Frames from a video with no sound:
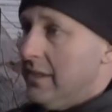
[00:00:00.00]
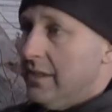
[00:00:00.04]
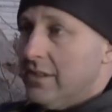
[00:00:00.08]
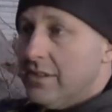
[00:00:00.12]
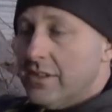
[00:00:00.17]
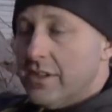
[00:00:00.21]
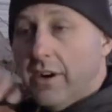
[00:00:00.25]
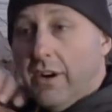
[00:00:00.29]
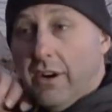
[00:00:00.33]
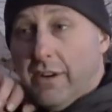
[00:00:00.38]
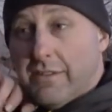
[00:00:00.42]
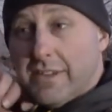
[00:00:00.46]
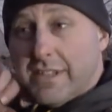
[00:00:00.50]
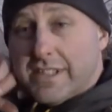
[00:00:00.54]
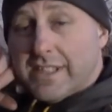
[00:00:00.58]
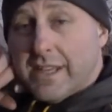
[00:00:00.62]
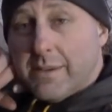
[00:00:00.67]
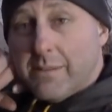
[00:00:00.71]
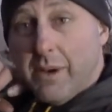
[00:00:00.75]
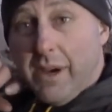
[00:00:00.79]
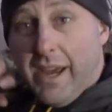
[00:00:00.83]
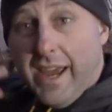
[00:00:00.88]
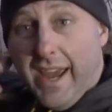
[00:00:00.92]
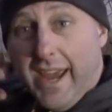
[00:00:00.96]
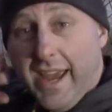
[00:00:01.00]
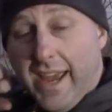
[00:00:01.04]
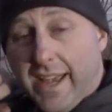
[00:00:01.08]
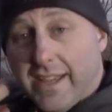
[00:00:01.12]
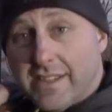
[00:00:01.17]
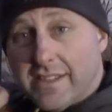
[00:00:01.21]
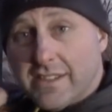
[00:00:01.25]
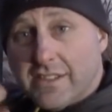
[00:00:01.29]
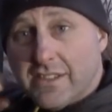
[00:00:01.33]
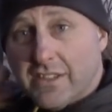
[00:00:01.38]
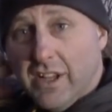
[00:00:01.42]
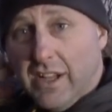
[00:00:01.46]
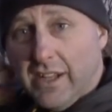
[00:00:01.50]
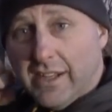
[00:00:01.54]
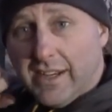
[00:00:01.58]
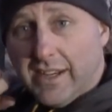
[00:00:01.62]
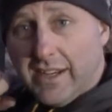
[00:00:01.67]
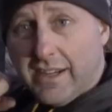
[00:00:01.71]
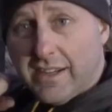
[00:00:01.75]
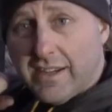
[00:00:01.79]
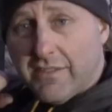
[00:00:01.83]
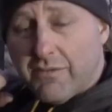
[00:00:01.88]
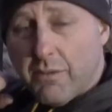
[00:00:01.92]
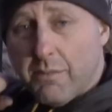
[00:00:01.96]
So obviously my hands are slightly
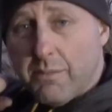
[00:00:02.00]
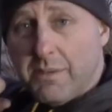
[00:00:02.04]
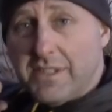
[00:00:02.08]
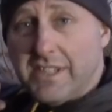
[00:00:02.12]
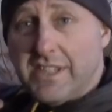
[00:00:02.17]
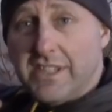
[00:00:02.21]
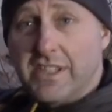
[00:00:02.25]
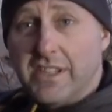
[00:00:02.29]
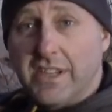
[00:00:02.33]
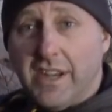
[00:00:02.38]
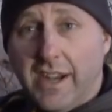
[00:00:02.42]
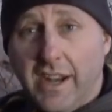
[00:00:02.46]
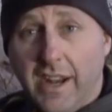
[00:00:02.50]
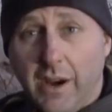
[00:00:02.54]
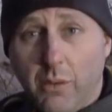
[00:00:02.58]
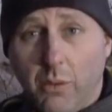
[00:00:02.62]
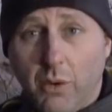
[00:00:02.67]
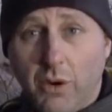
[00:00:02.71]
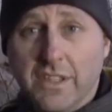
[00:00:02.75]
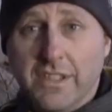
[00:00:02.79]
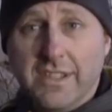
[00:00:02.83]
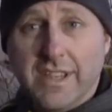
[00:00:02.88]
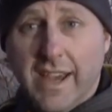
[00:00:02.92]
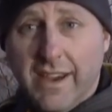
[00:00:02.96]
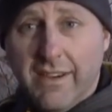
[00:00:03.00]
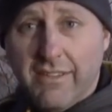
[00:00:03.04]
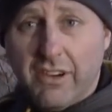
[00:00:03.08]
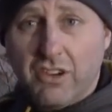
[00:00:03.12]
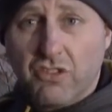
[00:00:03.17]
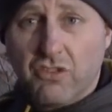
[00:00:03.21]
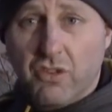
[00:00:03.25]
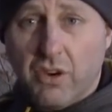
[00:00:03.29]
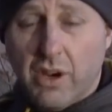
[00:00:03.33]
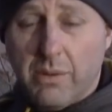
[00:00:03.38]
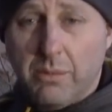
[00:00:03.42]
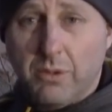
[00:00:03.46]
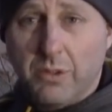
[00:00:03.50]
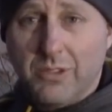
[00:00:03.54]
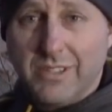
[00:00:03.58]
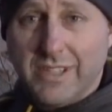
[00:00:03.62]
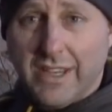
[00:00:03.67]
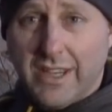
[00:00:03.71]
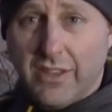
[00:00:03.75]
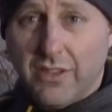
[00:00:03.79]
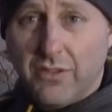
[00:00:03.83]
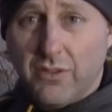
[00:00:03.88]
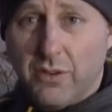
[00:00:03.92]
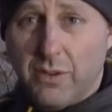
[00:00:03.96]
in a different position and I was having trouble
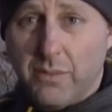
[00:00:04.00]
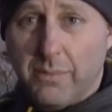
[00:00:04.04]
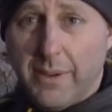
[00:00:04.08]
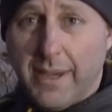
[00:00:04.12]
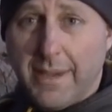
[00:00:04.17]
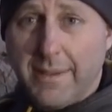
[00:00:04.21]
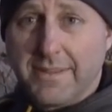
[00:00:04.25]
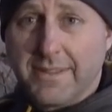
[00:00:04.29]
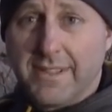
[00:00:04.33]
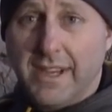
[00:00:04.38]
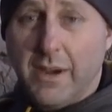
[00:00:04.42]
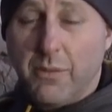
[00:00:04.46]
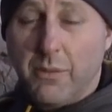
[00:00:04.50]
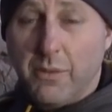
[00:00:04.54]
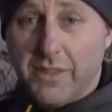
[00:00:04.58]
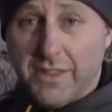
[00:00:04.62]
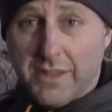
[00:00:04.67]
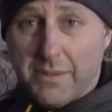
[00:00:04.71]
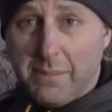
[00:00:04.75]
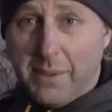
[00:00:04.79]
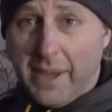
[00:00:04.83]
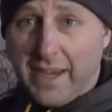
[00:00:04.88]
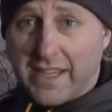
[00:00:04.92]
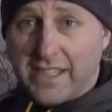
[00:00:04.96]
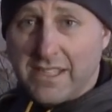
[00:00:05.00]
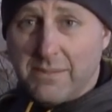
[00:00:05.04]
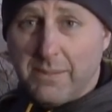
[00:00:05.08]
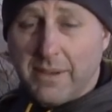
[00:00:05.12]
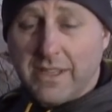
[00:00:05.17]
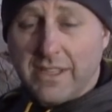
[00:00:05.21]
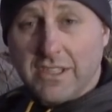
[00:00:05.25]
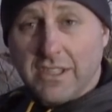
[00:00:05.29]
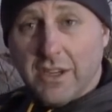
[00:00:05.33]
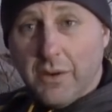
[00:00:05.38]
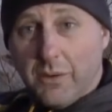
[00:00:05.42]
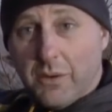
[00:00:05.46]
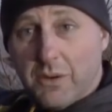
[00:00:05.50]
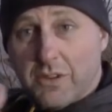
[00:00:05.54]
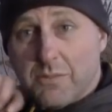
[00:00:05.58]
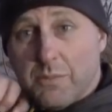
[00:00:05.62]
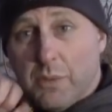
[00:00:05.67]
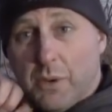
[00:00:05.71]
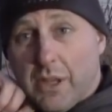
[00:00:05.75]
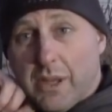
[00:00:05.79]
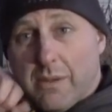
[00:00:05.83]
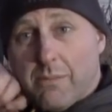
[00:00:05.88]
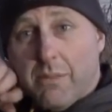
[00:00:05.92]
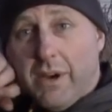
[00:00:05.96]
seeing through the peep sight with the backspin. So it was
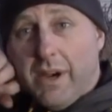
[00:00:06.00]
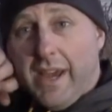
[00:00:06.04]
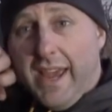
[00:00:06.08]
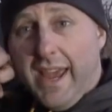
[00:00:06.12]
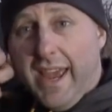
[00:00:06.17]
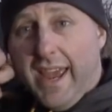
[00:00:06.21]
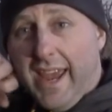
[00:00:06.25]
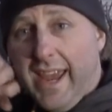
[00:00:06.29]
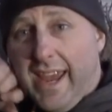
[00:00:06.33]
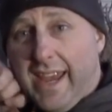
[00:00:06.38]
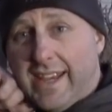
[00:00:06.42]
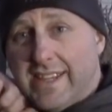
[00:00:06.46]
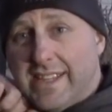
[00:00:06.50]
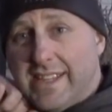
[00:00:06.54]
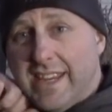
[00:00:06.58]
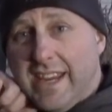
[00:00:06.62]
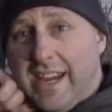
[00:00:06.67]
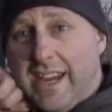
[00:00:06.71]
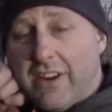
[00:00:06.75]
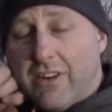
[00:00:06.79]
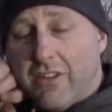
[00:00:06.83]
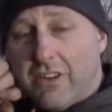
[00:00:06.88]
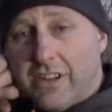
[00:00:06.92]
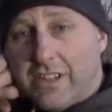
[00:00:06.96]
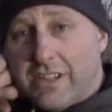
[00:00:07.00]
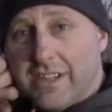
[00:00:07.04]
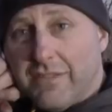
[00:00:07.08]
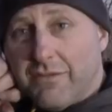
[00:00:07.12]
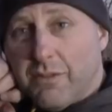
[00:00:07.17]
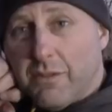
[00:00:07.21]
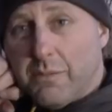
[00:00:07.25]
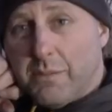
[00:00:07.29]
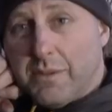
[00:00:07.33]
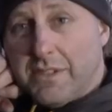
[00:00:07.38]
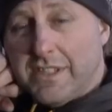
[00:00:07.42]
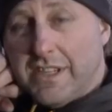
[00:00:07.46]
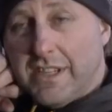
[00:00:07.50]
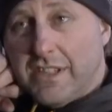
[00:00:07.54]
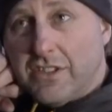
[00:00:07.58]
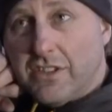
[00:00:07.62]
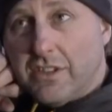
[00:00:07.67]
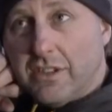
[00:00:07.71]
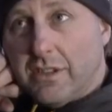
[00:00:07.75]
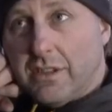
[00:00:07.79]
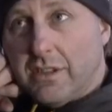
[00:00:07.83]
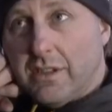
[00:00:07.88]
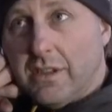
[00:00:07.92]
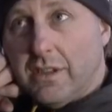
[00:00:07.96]
putting my hand here in a different
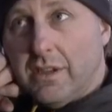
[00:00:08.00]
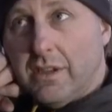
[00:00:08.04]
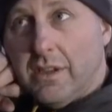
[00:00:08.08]
position.